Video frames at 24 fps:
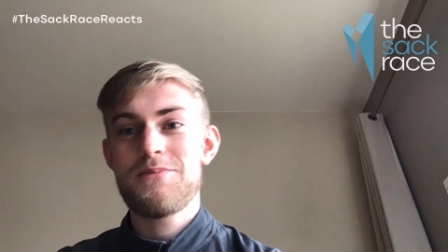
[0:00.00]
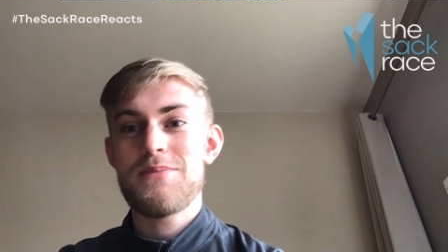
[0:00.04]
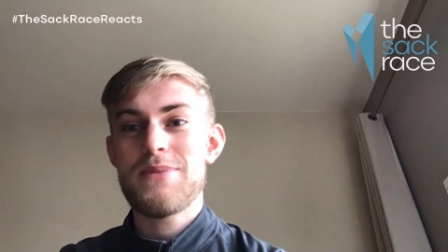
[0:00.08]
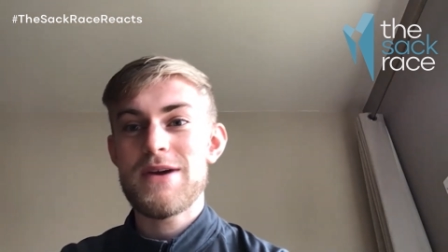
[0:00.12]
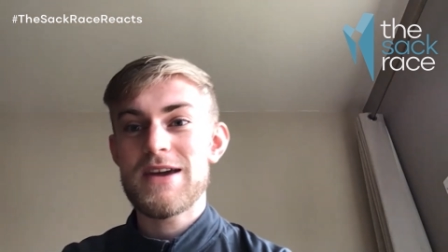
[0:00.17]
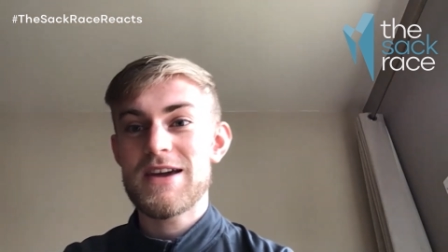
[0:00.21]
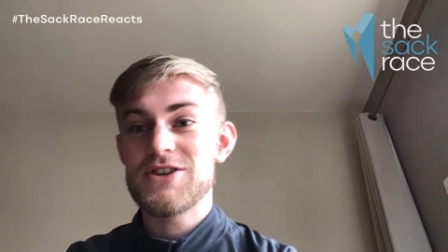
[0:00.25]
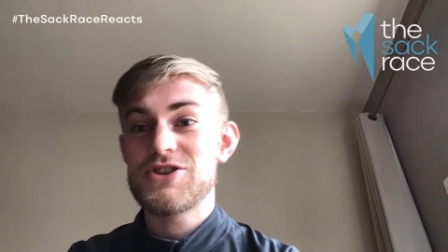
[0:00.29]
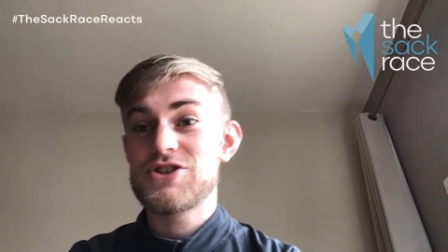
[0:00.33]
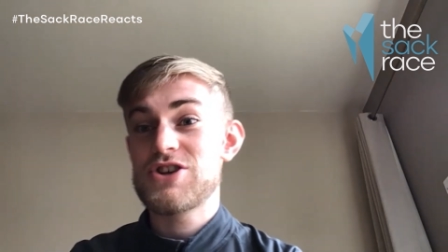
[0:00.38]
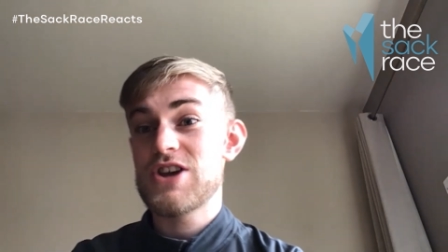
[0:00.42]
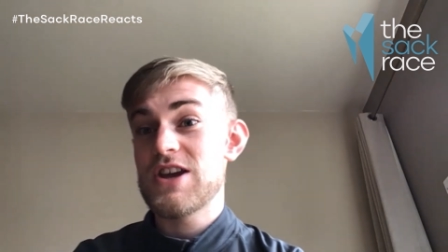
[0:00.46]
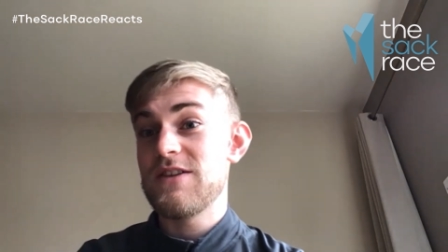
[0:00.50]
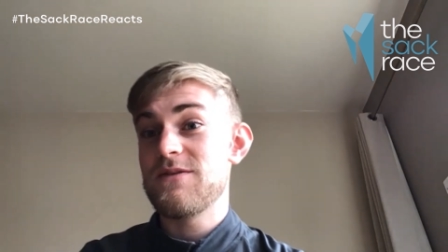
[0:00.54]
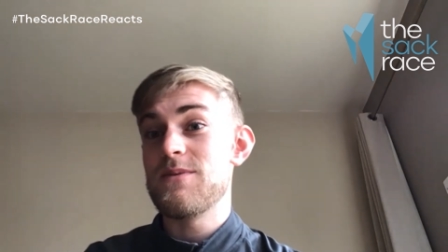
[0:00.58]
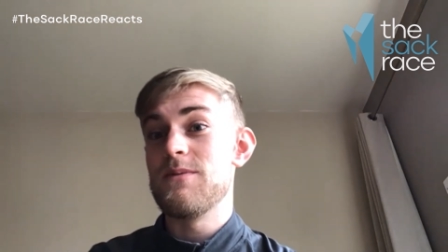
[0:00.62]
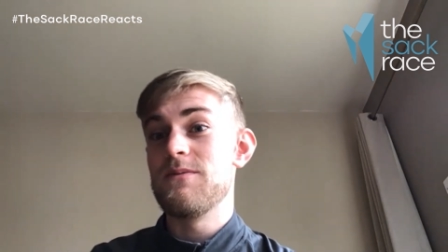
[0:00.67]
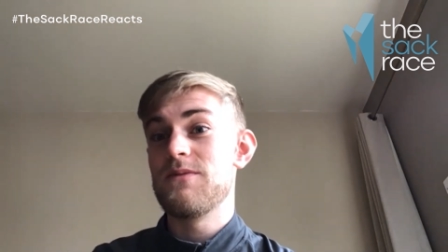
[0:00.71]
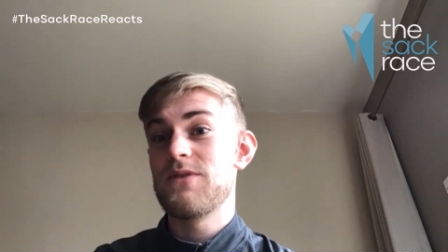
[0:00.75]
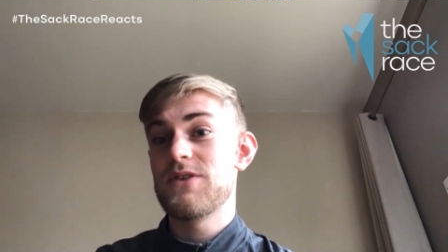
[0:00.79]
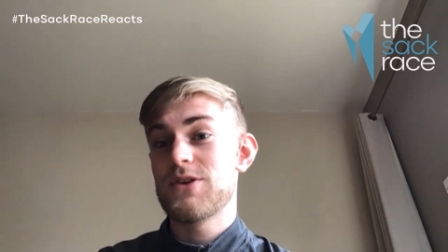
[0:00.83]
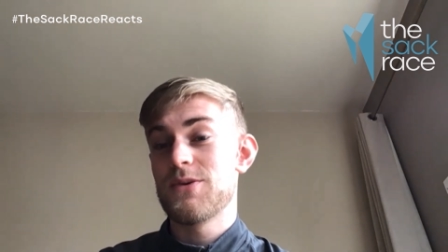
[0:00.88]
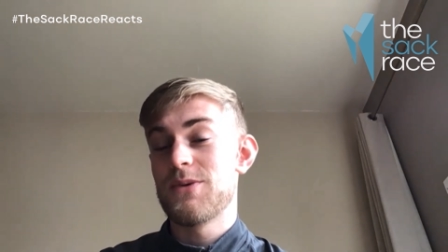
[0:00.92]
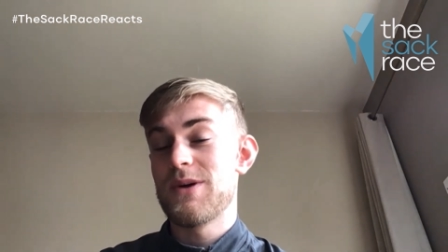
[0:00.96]
big
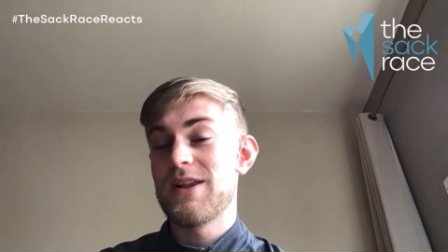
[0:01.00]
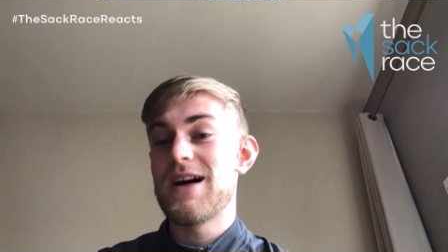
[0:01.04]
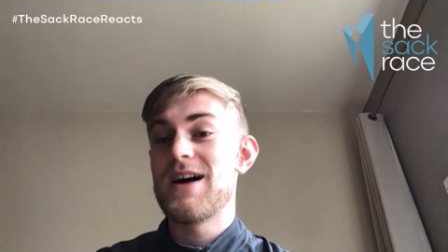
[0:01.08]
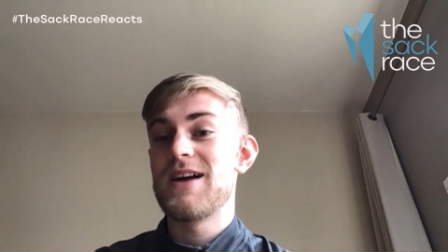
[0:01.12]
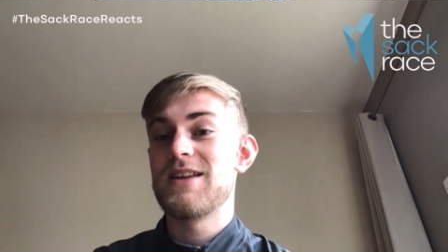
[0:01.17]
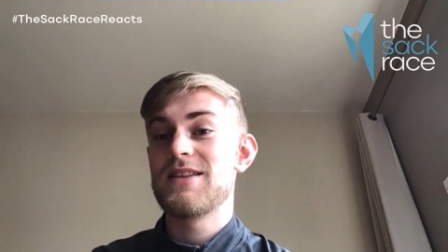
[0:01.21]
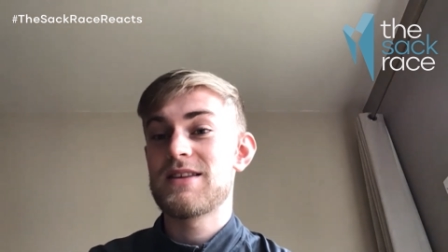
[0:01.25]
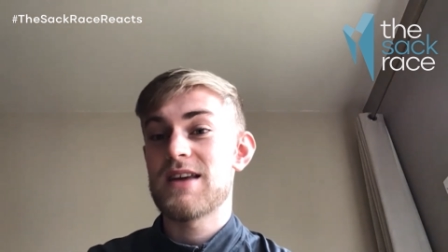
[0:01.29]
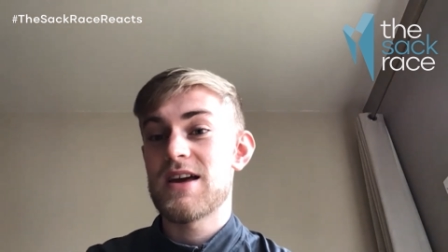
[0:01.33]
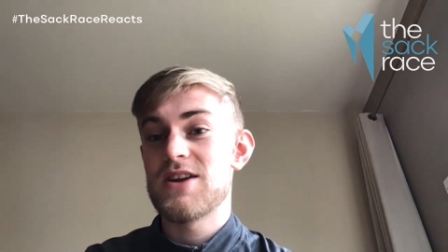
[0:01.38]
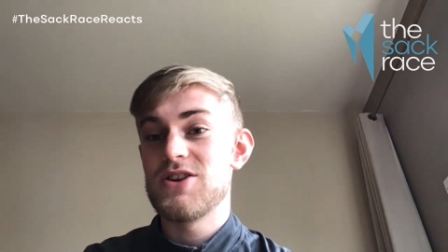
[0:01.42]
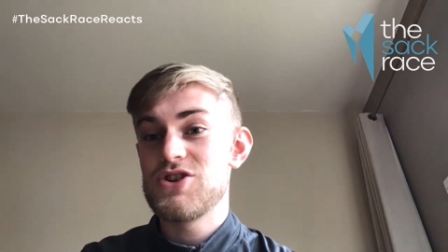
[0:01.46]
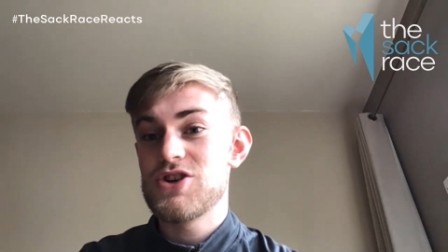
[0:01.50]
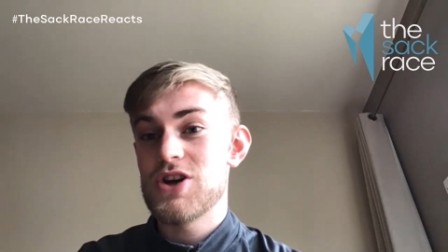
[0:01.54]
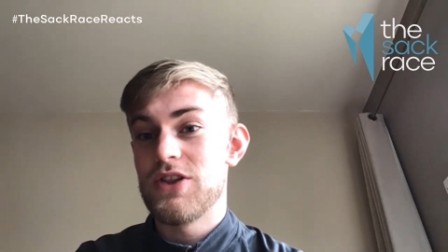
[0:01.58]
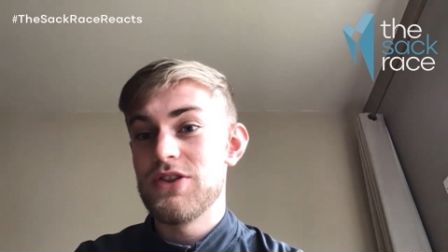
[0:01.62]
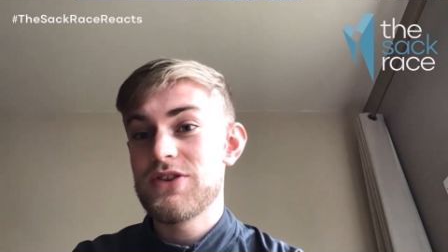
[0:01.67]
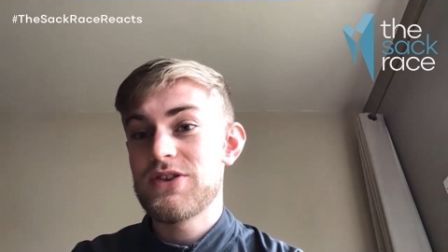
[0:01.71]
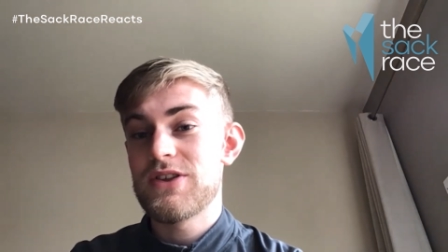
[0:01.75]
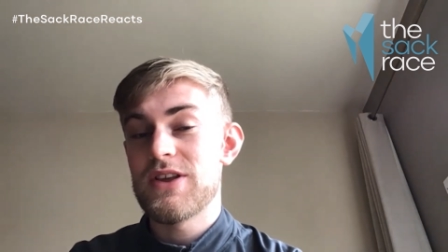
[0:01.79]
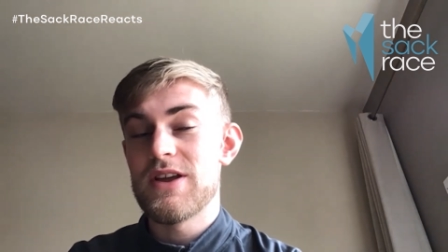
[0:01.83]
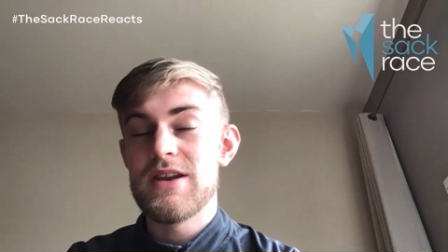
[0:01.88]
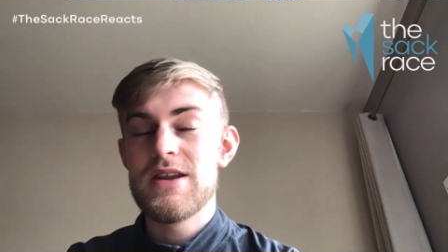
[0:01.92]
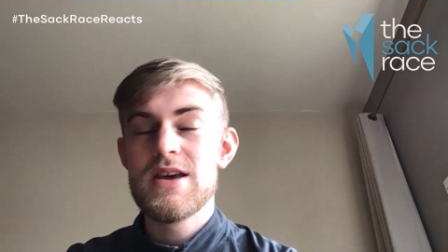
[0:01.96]
achievement for someone like St
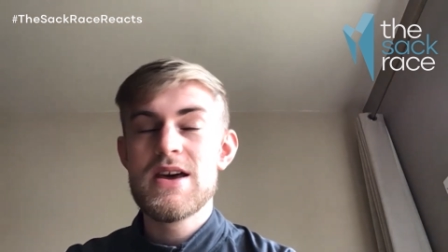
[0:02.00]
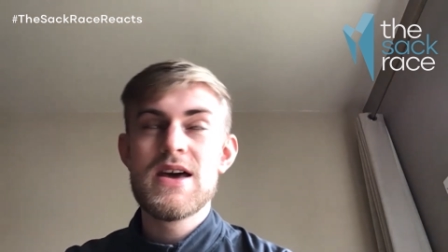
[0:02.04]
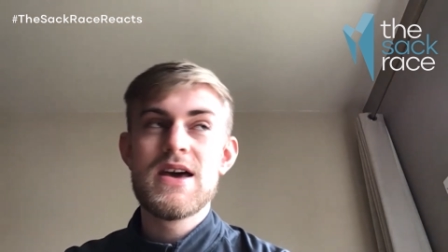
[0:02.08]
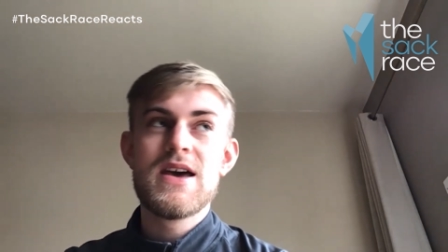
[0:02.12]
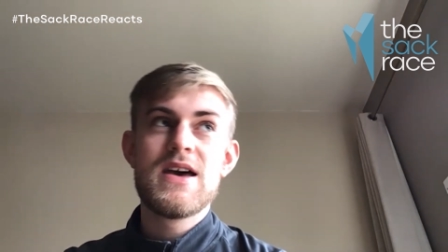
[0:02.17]
Johnstone.